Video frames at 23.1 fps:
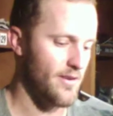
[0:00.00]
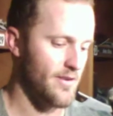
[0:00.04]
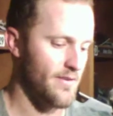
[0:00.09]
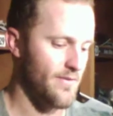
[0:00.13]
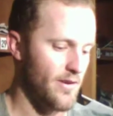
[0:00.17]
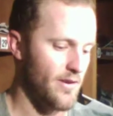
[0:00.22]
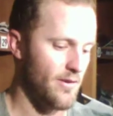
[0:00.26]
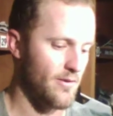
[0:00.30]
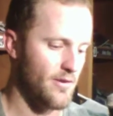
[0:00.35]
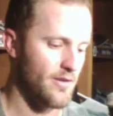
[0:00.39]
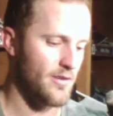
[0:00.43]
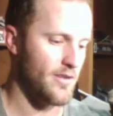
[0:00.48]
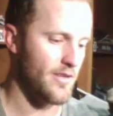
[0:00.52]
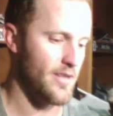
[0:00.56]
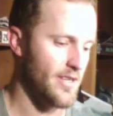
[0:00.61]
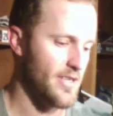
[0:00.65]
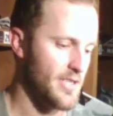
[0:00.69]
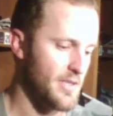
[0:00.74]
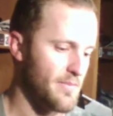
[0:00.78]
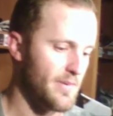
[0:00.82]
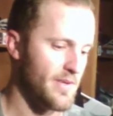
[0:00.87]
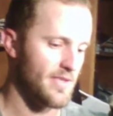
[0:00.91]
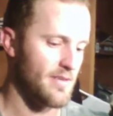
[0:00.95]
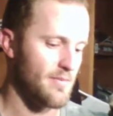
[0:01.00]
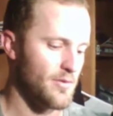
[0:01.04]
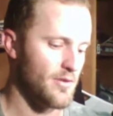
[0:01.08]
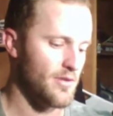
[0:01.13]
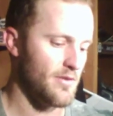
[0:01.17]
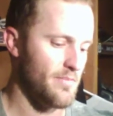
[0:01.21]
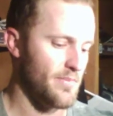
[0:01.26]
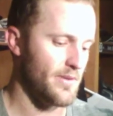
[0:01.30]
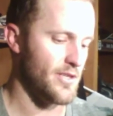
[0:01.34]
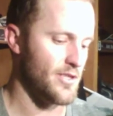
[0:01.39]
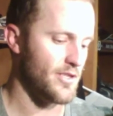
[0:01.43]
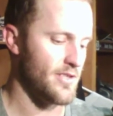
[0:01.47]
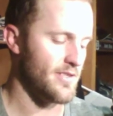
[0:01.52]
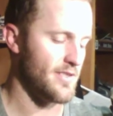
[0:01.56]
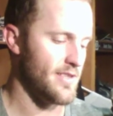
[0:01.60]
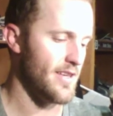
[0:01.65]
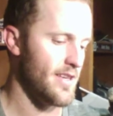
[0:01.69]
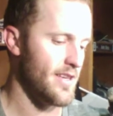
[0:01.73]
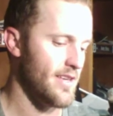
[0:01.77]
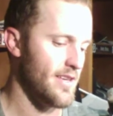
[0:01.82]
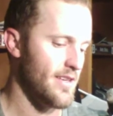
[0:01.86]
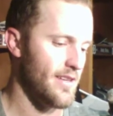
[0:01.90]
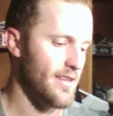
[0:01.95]
felt good. I just missed some good pitches to
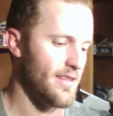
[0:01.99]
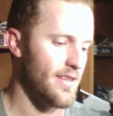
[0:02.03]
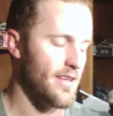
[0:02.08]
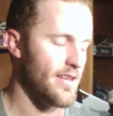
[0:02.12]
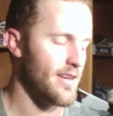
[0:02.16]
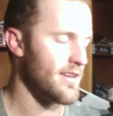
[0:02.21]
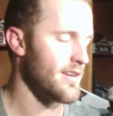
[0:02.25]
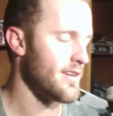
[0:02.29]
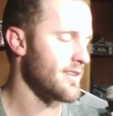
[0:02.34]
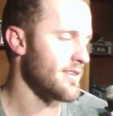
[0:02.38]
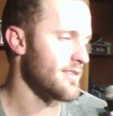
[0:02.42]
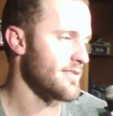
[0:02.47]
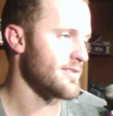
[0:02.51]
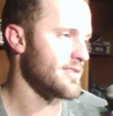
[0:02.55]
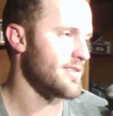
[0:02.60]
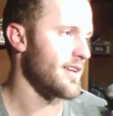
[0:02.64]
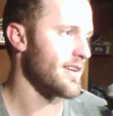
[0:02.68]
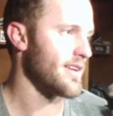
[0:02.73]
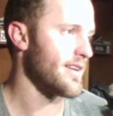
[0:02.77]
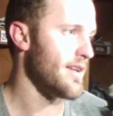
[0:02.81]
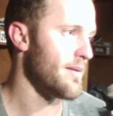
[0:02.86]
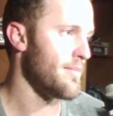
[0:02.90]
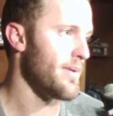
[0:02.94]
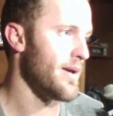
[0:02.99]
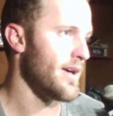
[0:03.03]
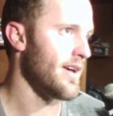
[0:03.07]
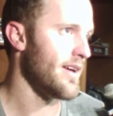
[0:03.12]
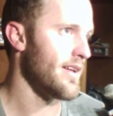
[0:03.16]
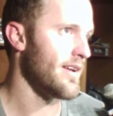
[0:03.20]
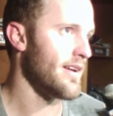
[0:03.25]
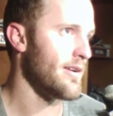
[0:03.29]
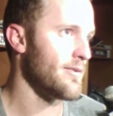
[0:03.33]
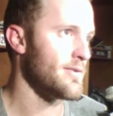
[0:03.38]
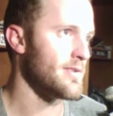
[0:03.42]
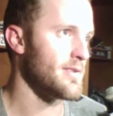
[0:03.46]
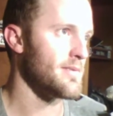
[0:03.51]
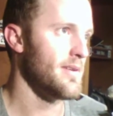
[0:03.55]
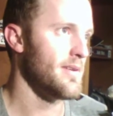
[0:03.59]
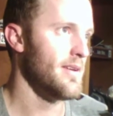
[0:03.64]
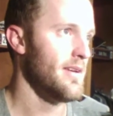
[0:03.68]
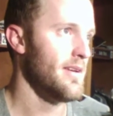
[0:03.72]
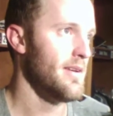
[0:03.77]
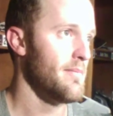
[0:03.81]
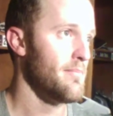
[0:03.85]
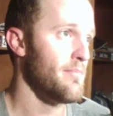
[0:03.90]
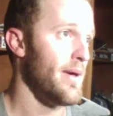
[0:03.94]
hit, and then second at bat, I was
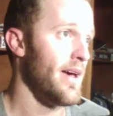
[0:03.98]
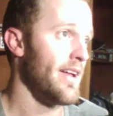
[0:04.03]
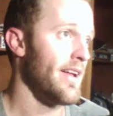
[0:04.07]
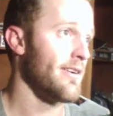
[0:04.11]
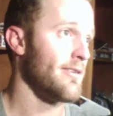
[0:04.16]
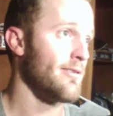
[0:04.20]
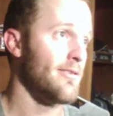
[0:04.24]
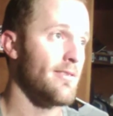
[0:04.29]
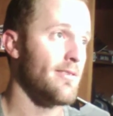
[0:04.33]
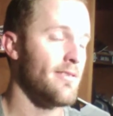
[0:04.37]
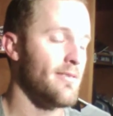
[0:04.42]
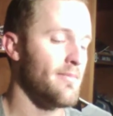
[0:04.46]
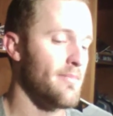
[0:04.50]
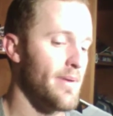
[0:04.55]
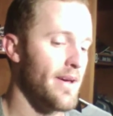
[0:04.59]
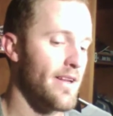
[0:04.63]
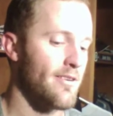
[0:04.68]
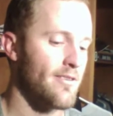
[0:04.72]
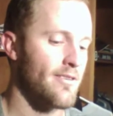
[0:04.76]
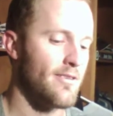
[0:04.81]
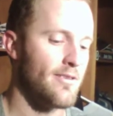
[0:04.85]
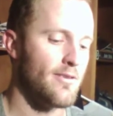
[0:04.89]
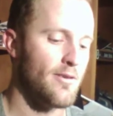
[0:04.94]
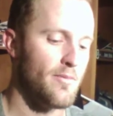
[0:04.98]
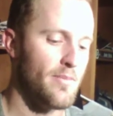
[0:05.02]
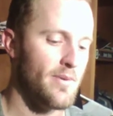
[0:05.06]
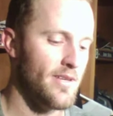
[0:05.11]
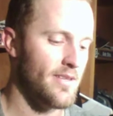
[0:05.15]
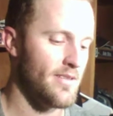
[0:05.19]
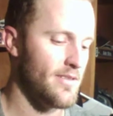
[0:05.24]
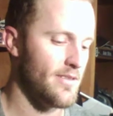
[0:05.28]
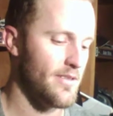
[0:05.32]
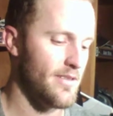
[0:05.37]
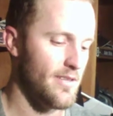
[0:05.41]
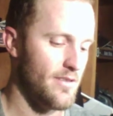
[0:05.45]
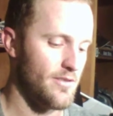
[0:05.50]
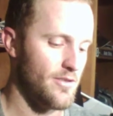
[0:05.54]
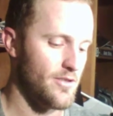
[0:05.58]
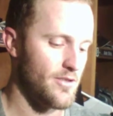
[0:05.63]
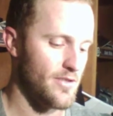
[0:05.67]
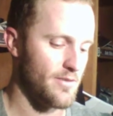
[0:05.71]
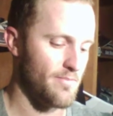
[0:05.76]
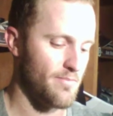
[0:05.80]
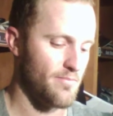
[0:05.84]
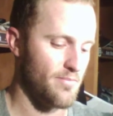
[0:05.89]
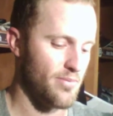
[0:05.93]
battling a little bit and
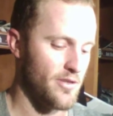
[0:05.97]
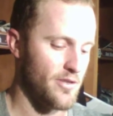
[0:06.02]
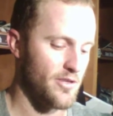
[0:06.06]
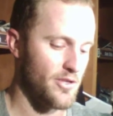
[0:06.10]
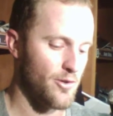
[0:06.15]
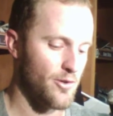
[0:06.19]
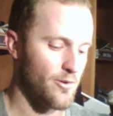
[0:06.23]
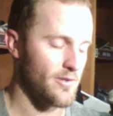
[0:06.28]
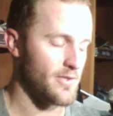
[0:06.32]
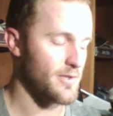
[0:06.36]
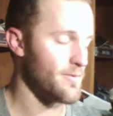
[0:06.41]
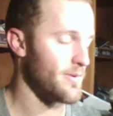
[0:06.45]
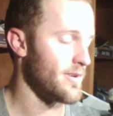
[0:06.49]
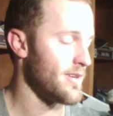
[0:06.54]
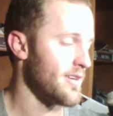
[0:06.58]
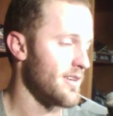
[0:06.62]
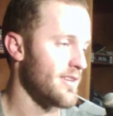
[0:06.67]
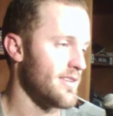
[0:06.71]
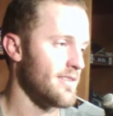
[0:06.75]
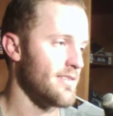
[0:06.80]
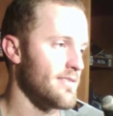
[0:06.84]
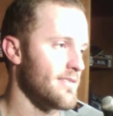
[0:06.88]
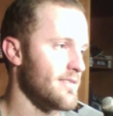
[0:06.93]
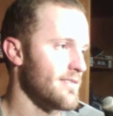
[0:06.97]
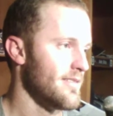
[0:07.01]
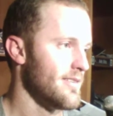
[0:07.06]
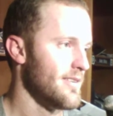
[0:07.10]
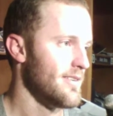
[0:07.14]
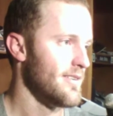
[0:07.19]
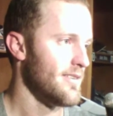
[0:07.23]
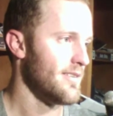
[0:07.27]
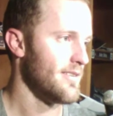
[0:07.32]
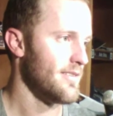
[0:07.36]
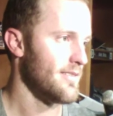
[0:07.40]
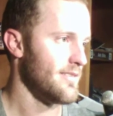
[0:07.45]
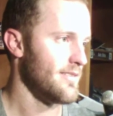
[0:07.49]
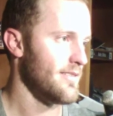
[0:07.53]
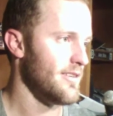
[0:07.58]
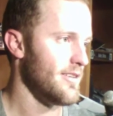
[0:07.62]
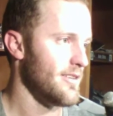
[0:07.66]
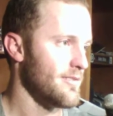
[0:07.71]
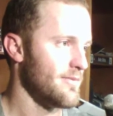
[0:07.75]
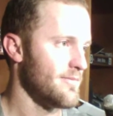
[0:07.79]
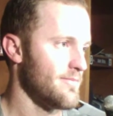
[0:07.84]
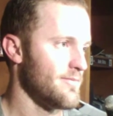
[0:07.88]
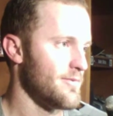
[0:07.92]
just put a short swing on it and, you
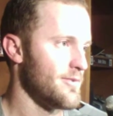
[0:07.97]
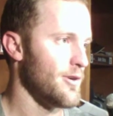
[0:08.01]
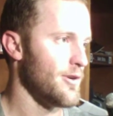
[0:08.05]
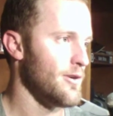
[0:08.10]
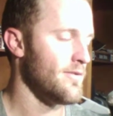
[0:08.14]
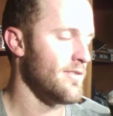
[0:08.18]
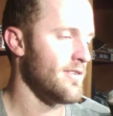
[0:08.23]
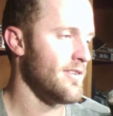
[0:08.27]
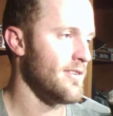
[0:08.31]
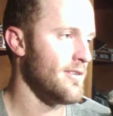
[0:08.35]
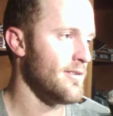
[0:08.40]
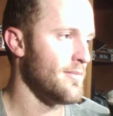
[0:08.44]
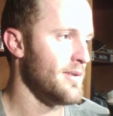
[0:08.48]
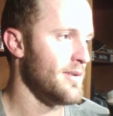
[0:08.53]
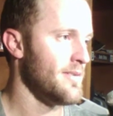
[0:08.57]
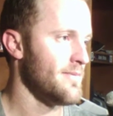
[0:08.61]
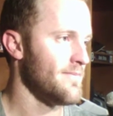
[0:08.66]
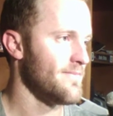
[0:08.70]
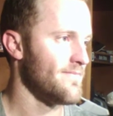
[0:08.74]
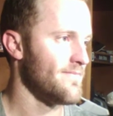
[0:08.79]
know, drove it a little bit.